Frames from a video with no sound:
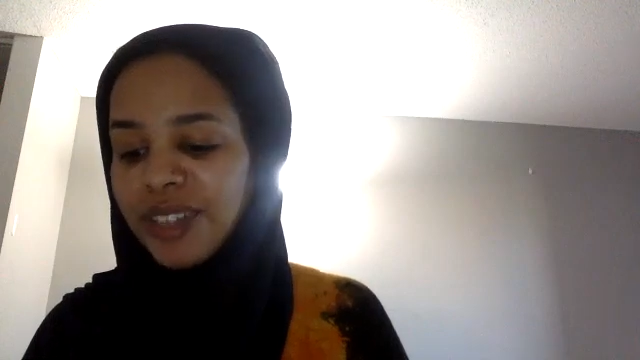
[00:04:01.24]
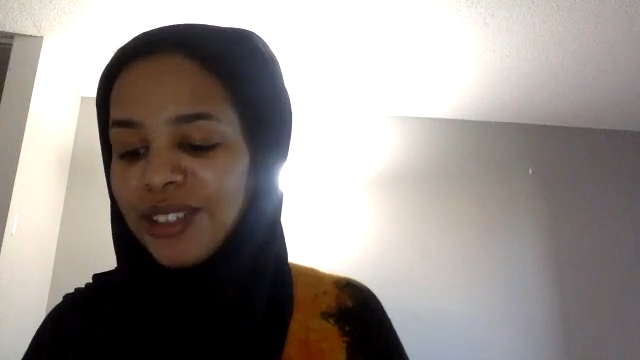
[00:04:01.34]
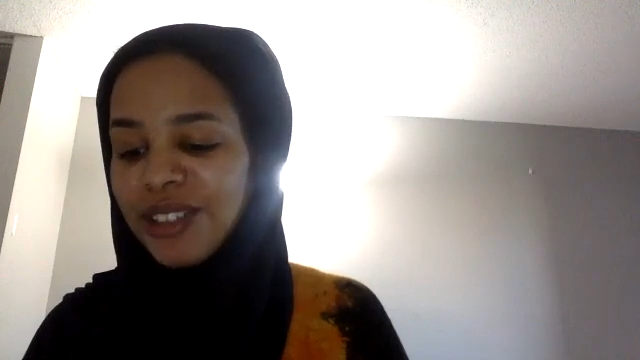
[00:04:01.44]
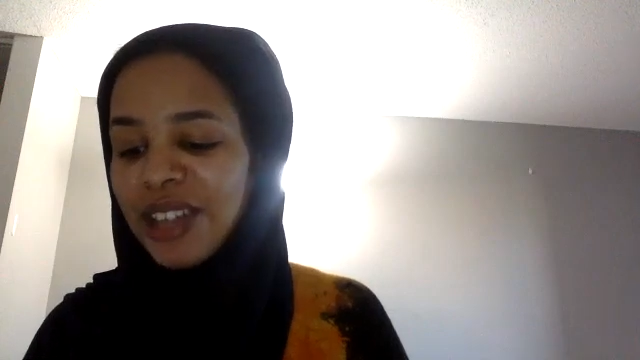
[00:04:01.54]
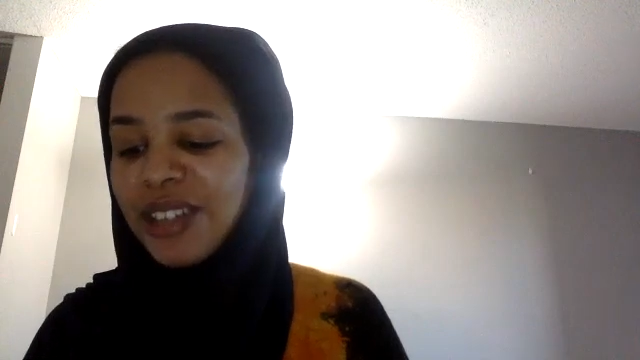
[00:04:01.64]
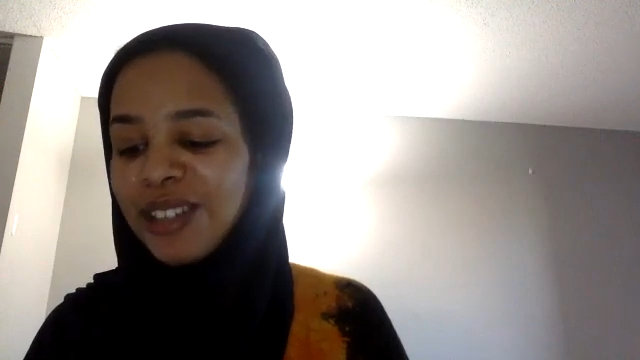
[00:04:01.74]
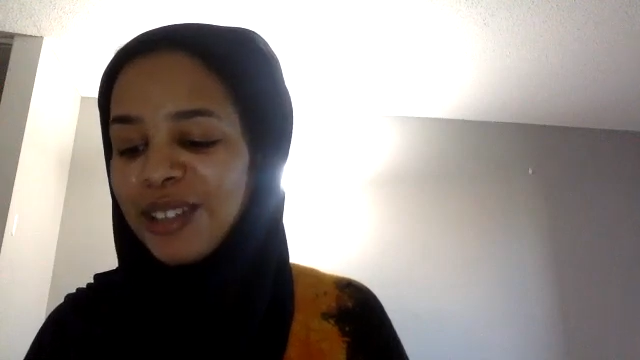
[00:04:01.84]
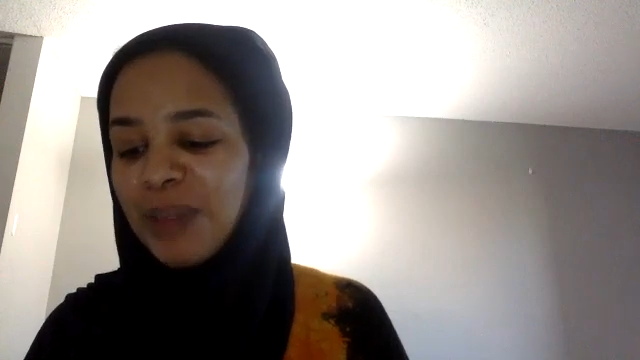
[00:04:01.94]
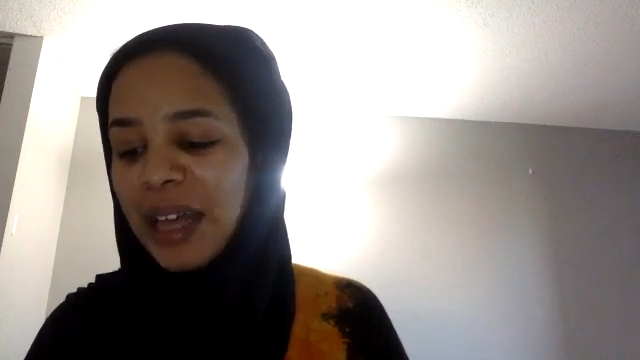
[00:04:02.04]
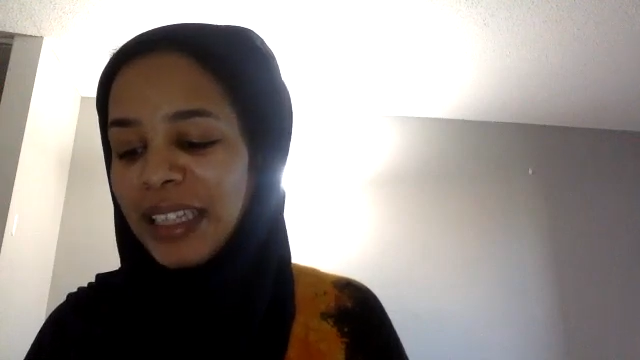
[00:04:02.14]
Check your
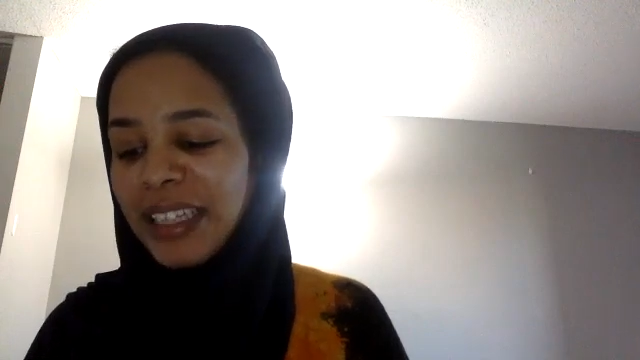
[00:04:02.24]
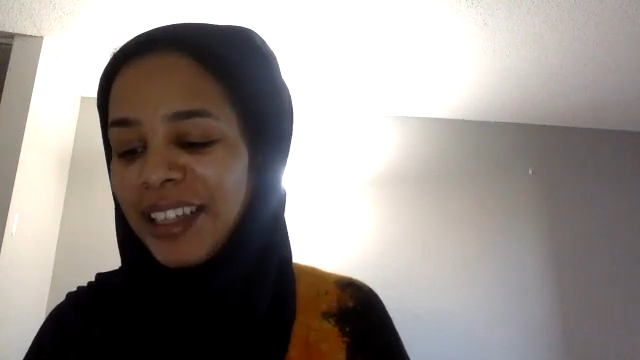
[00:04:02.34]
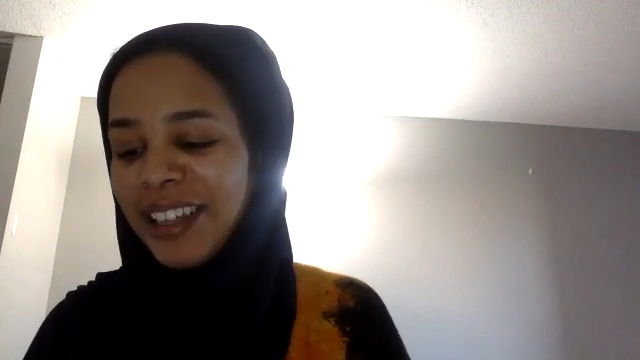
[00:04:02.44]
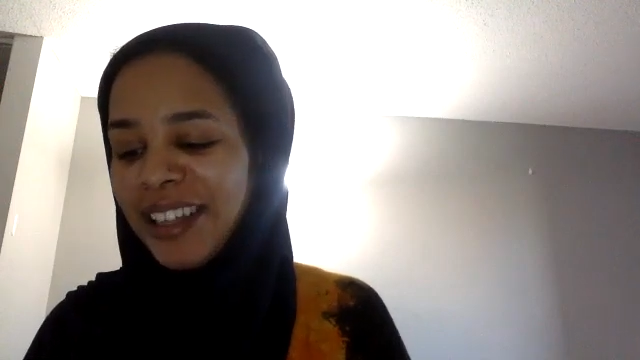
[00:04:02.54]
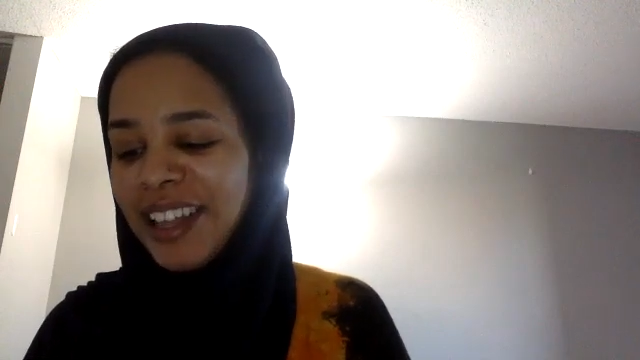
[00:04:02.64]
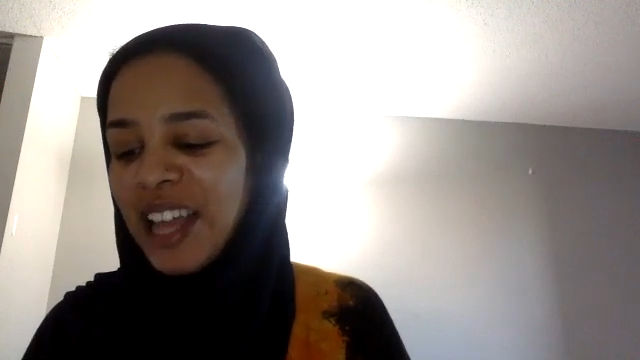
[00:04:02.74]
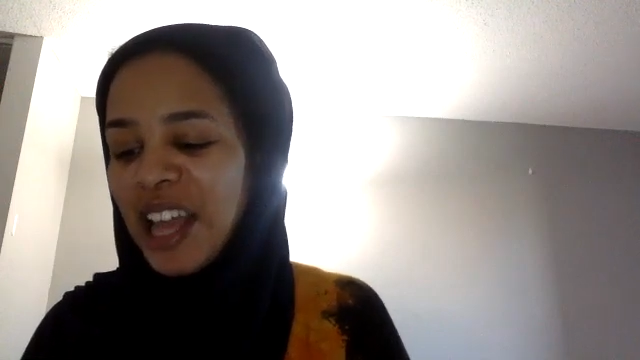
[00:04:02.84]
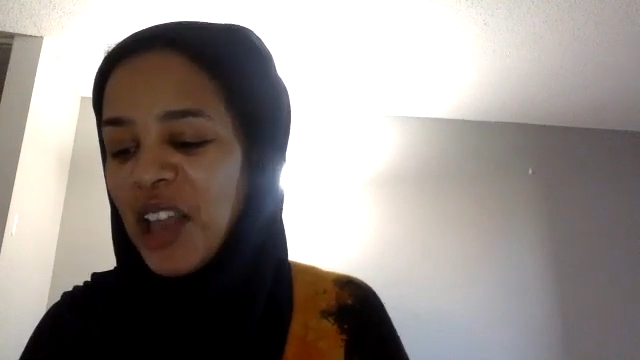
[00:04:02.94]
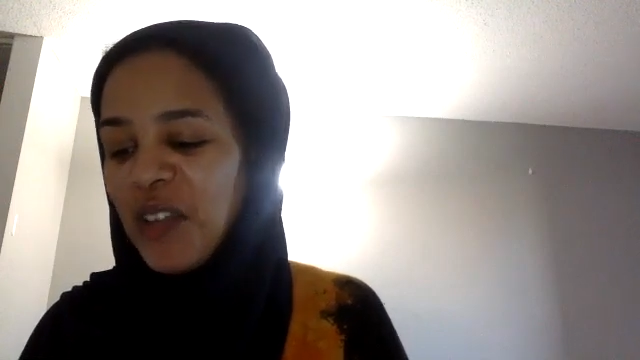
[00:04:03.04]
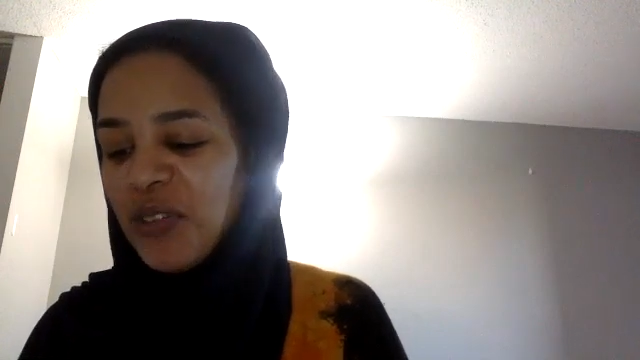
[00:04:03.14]
spelling
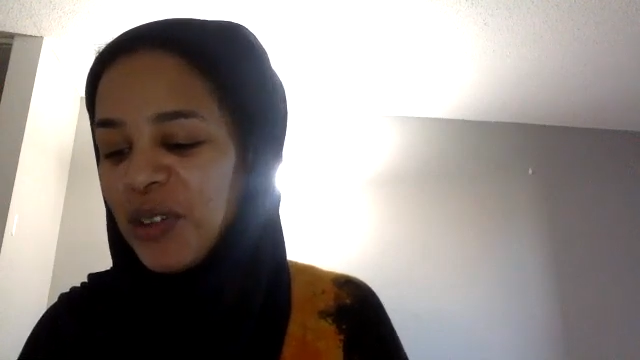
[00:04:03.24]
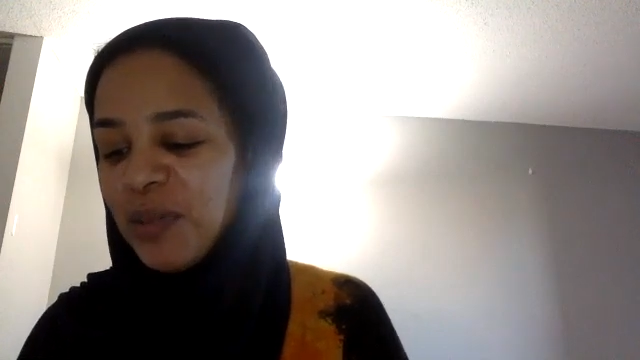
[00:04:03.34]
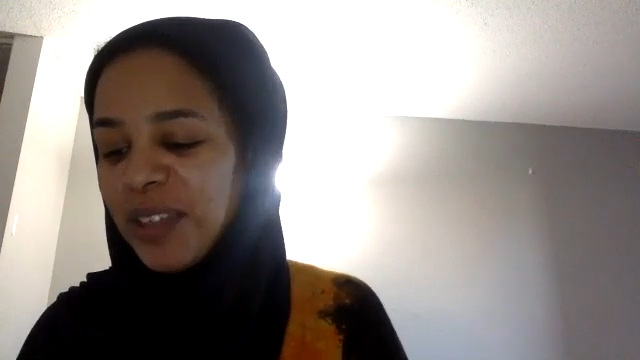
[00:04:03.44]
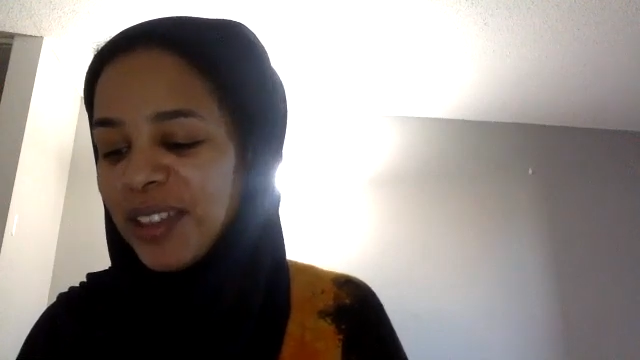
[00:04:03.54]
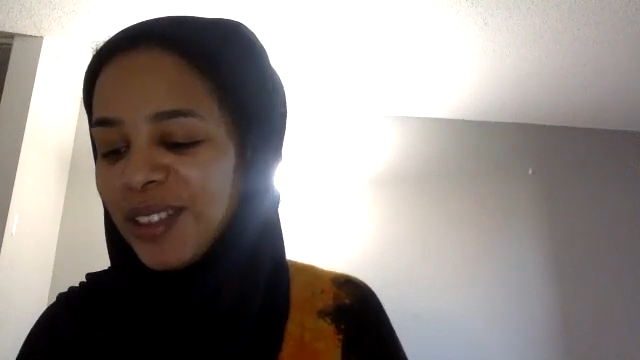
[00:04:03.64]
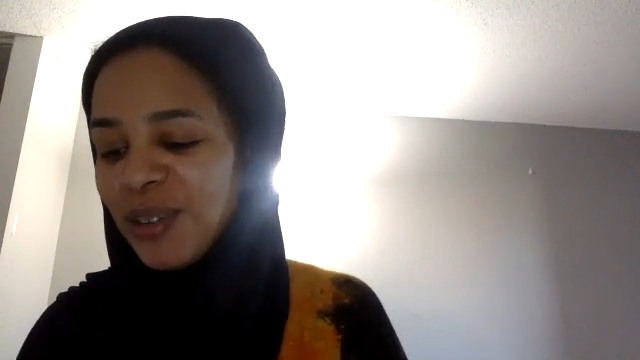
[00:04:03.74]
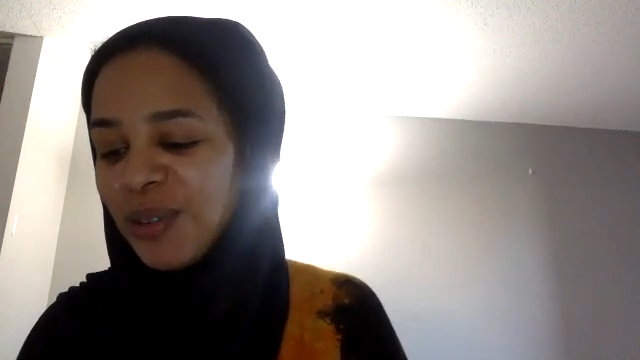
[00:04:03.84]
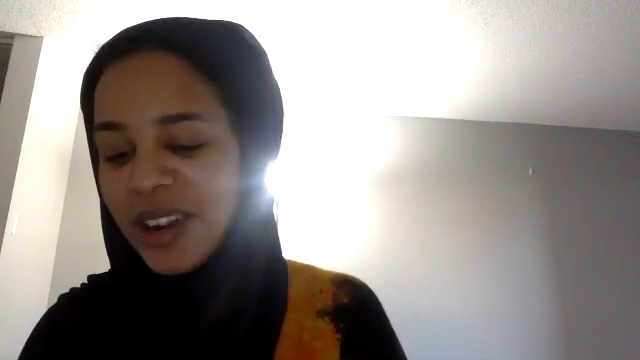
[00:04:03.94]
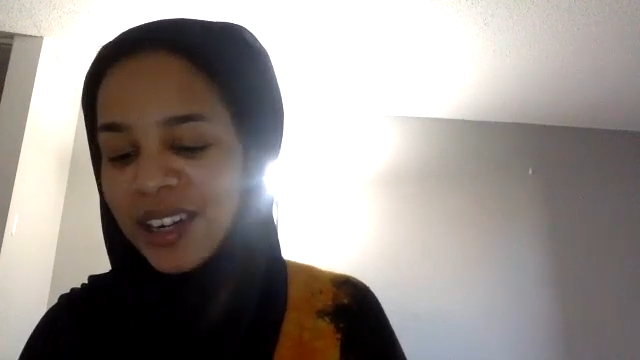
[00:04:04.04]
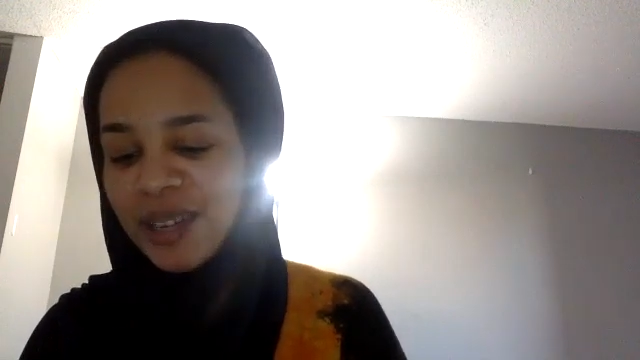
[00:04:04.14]
if you missed the
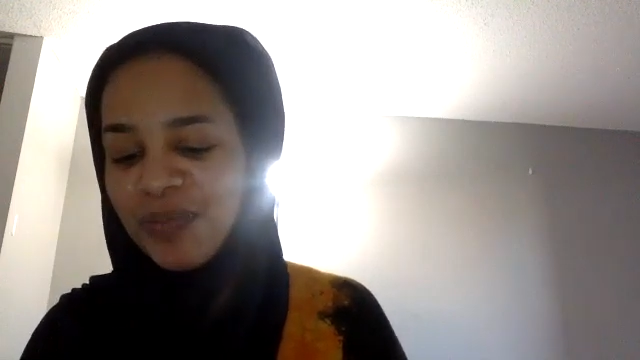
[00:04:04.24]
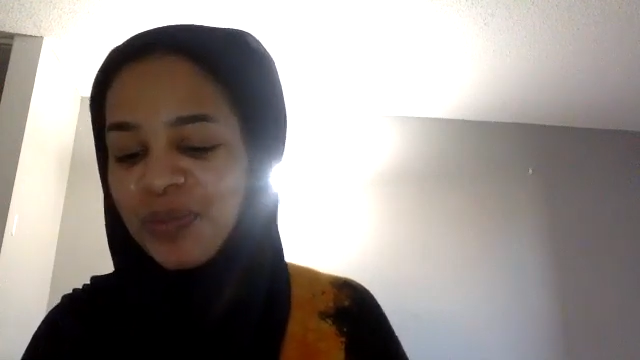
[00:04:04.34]
word.